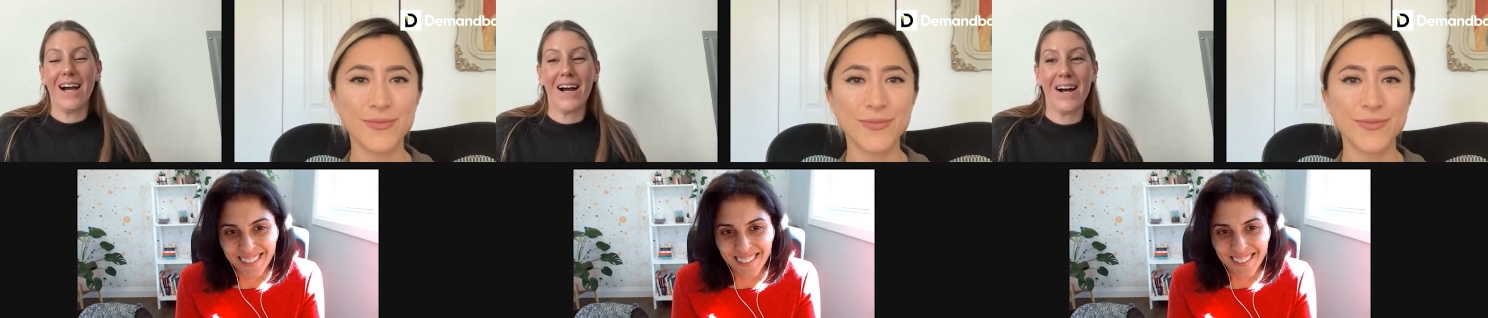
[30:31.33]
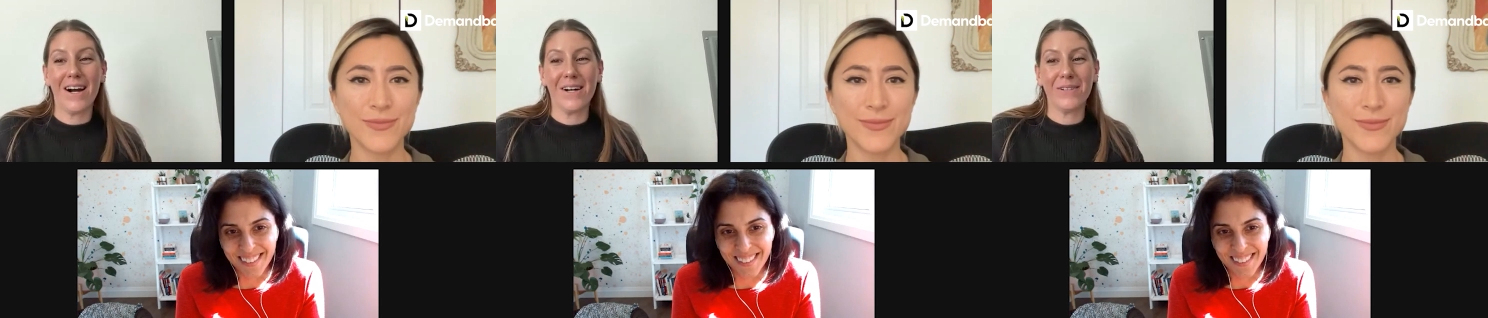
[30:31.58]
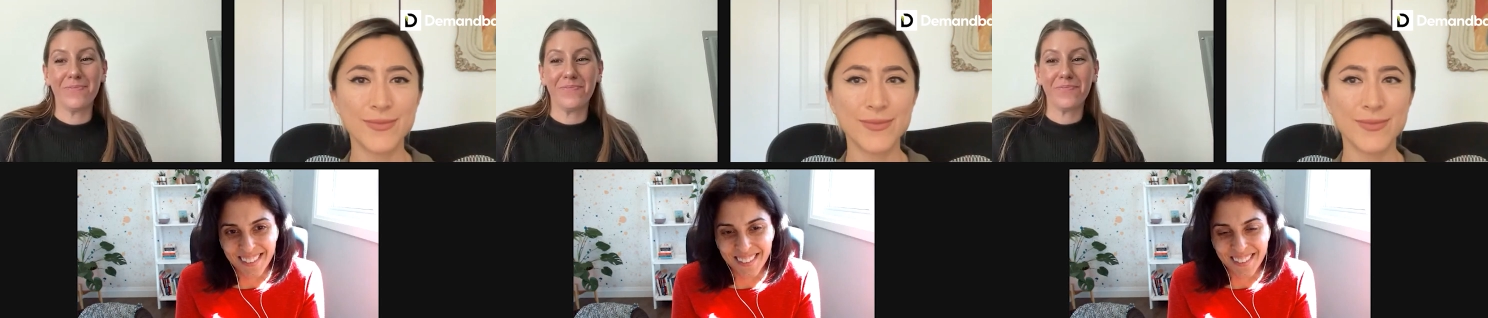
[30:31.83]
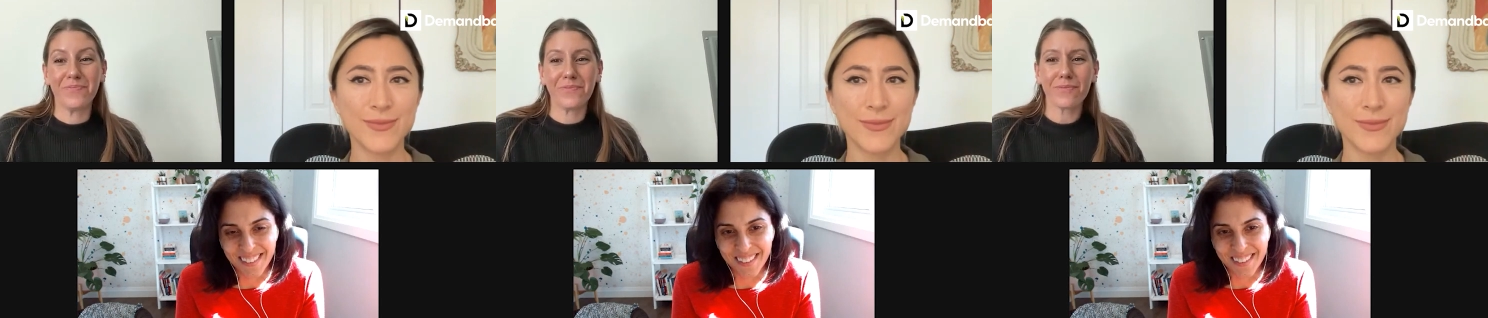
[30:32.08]

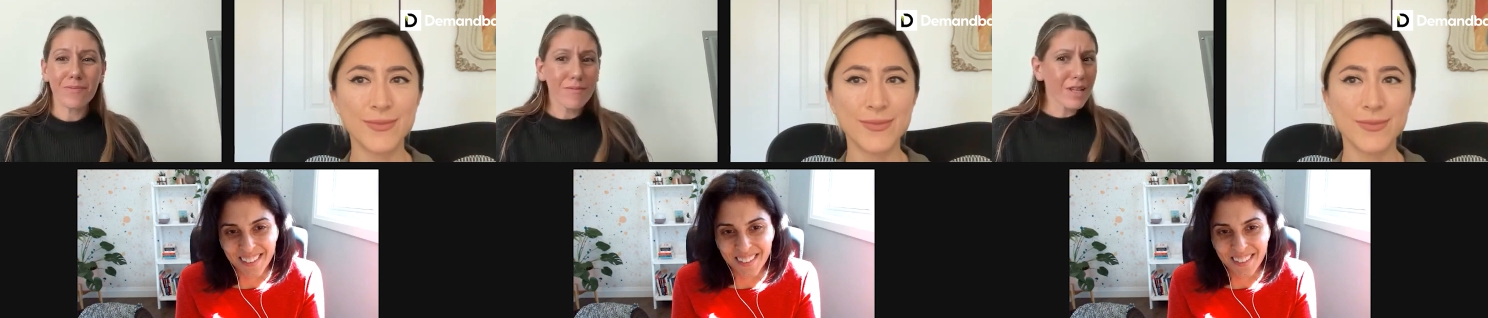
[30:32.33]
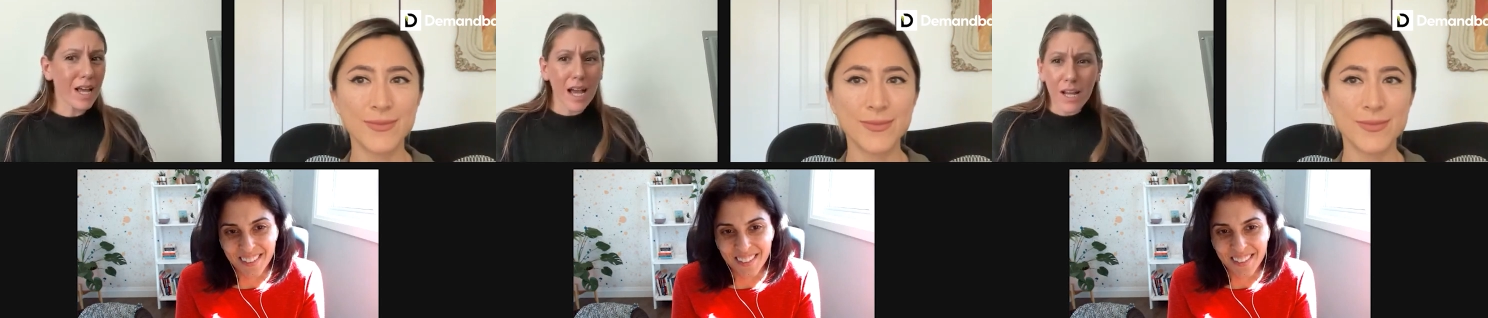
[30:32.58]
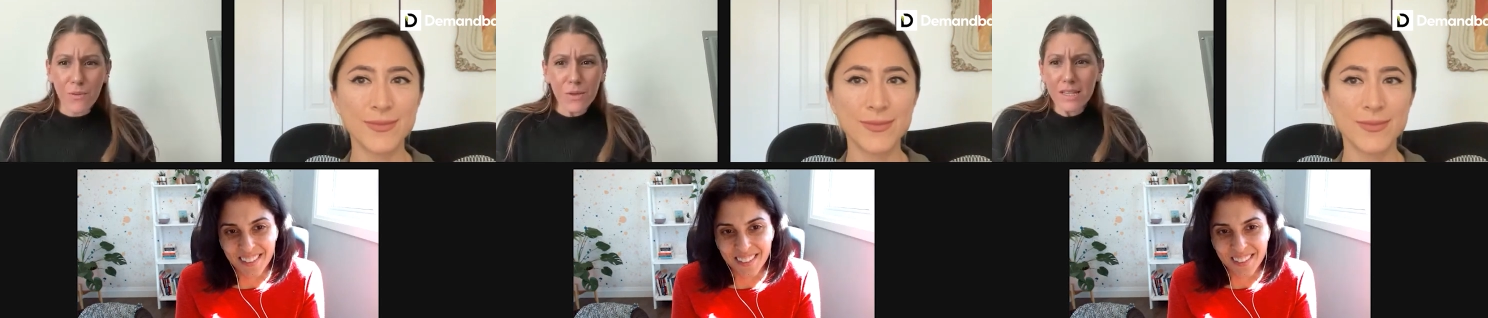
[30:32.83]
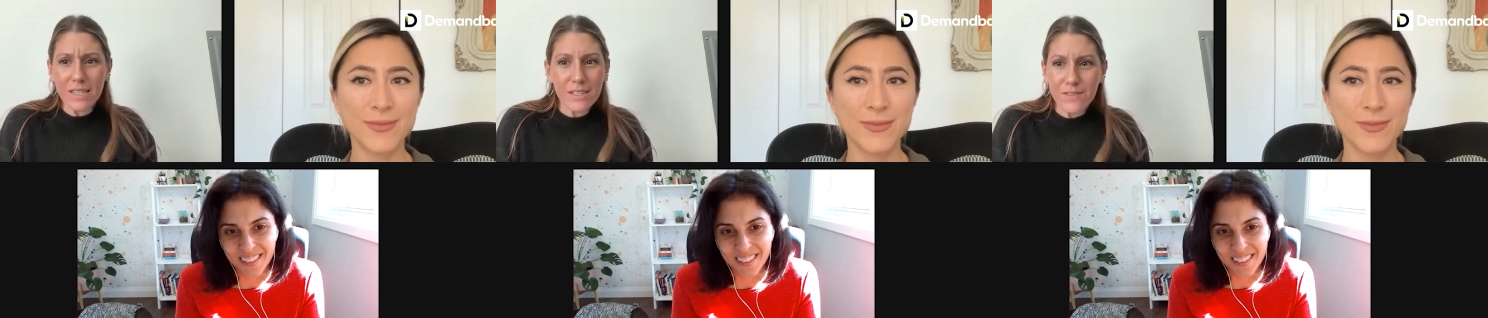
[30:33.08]
Speaker 1: um, I would
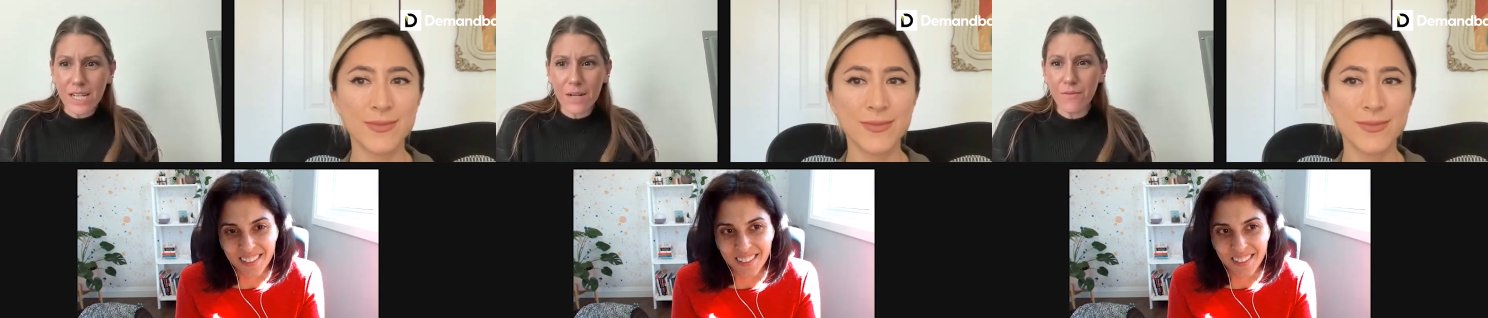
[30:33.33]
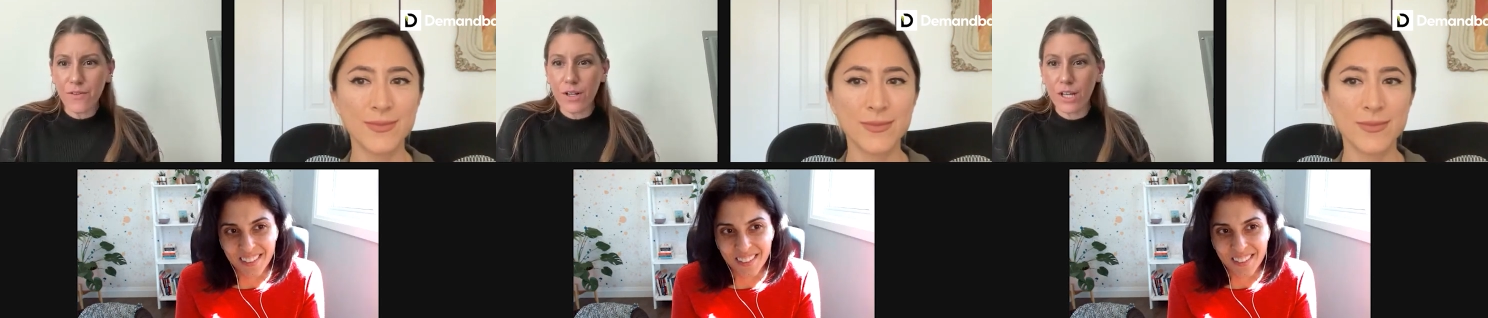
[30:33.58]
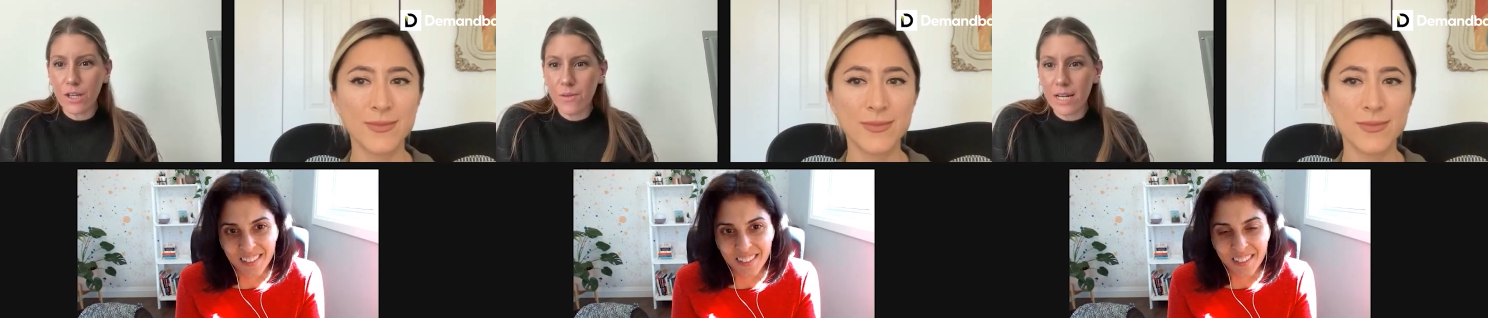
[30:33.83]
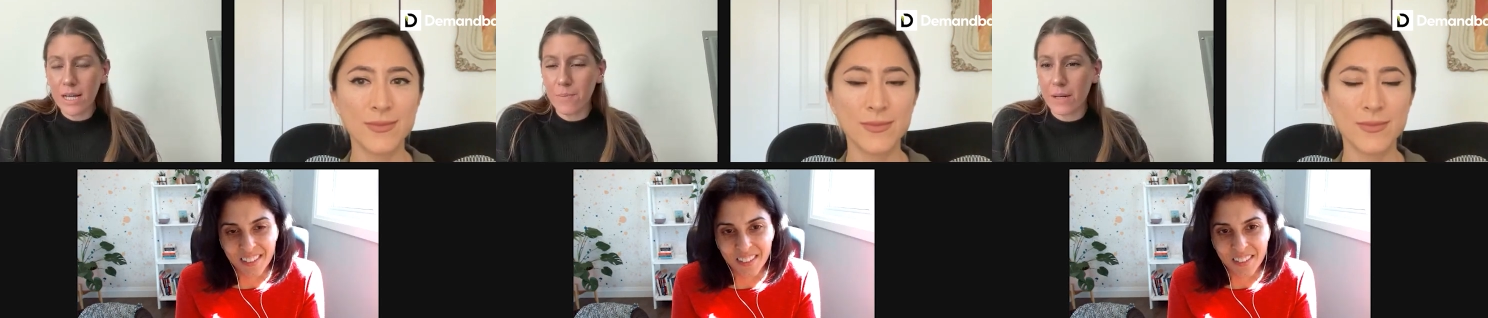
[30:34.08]
leave time for
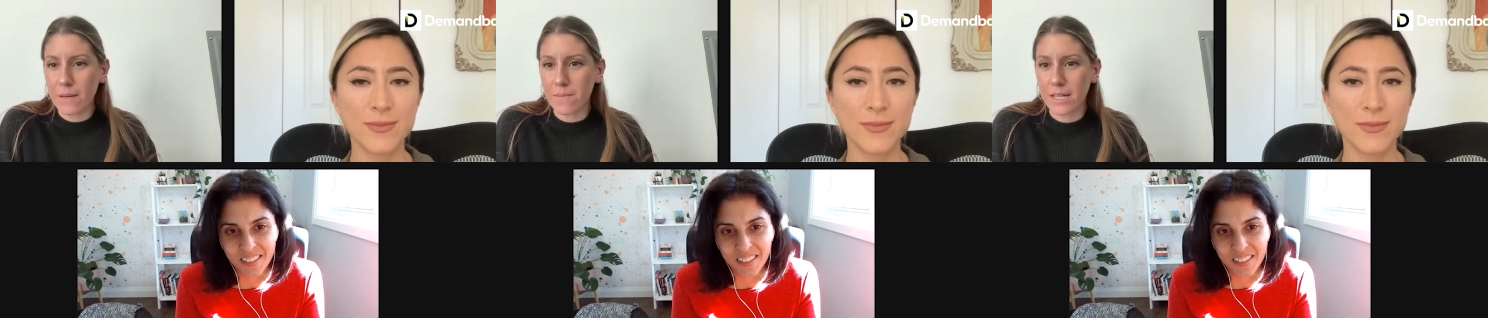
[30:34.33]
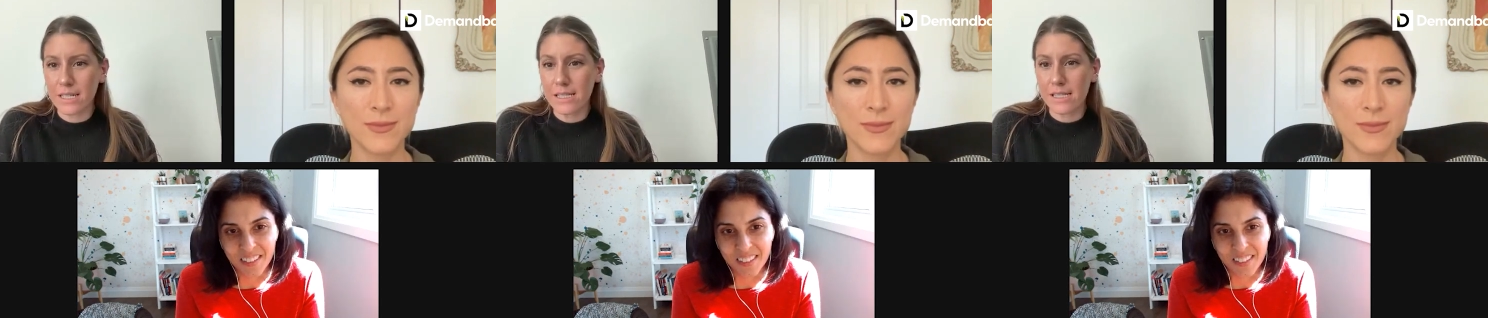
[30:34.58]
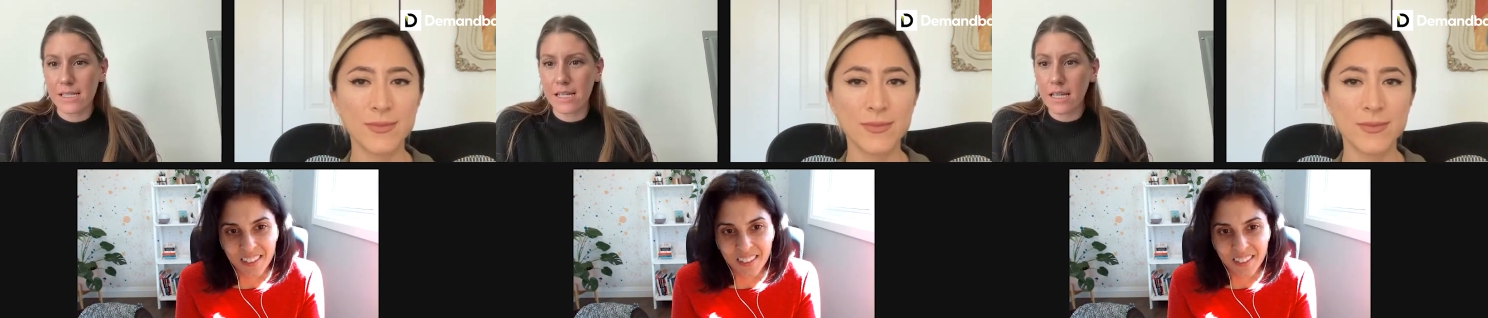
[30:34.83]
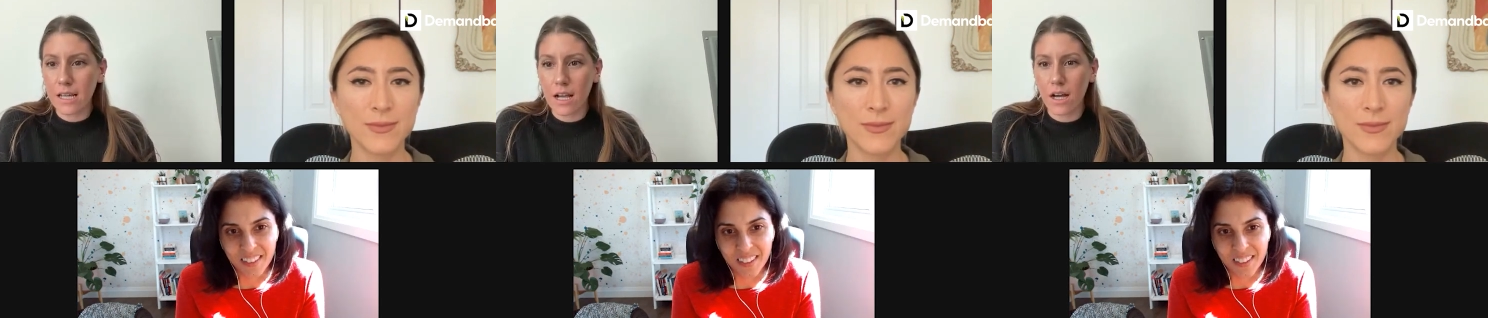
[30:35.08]
Q&A, but I'm not
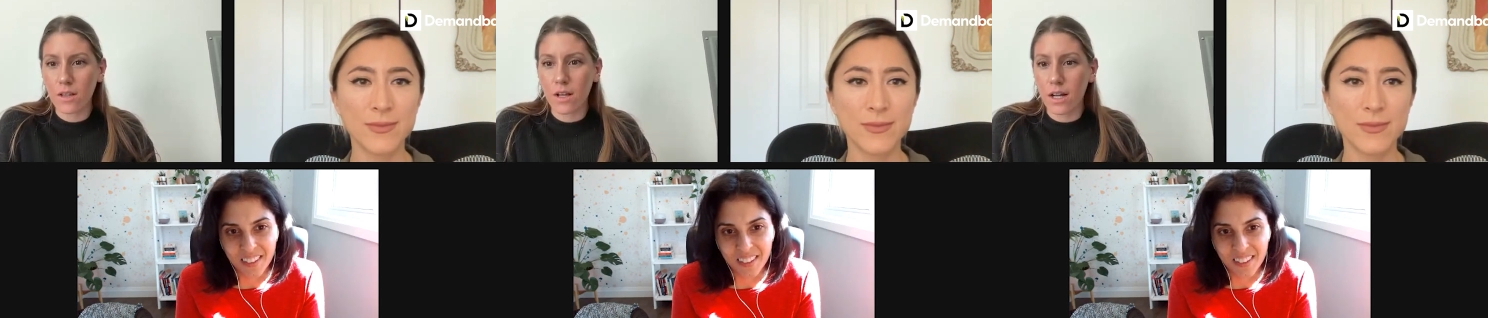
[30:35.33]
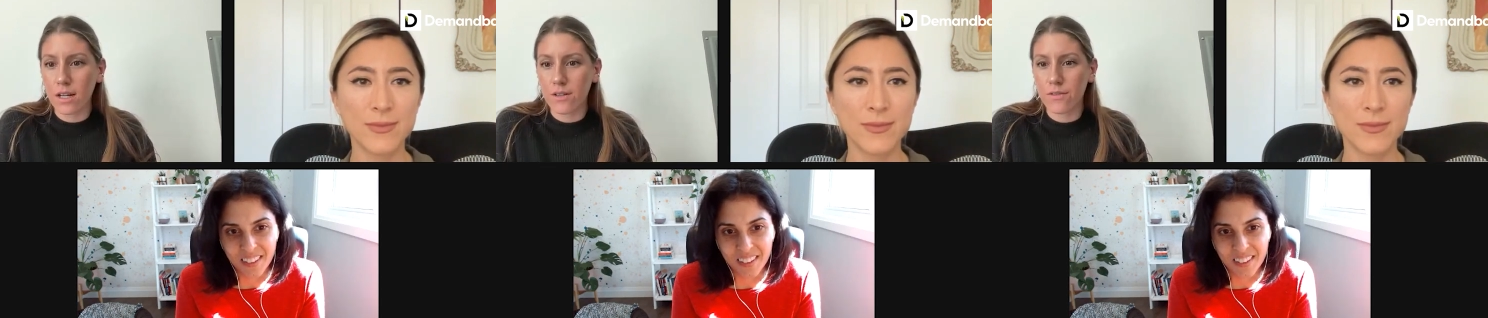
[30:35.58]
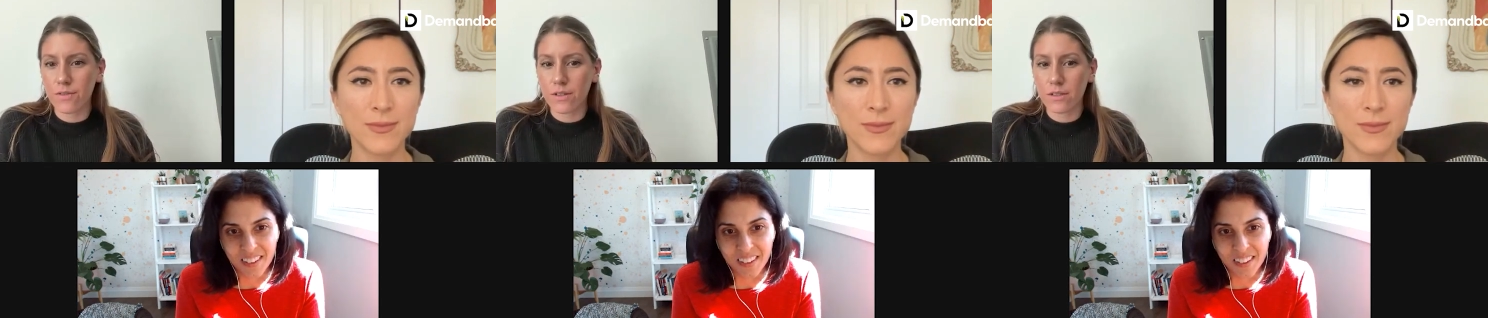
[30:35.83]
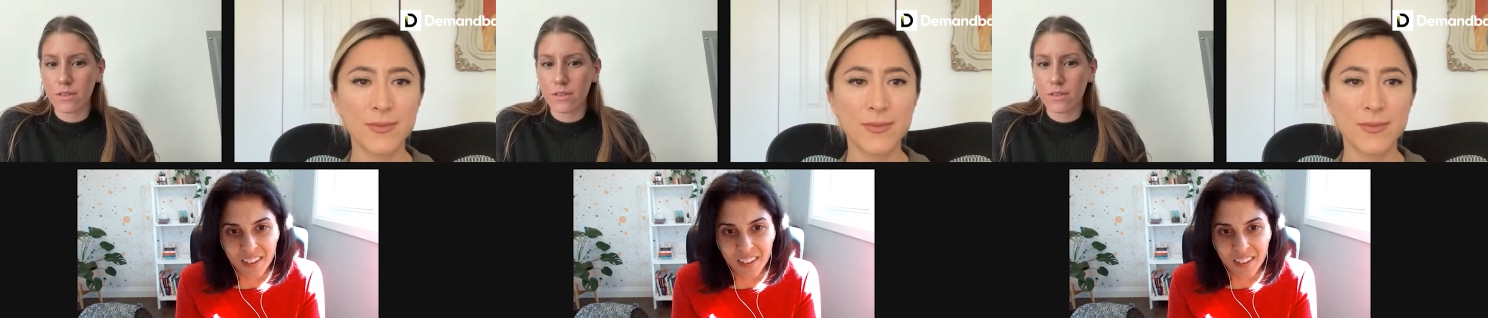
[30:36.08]
seeing a lot of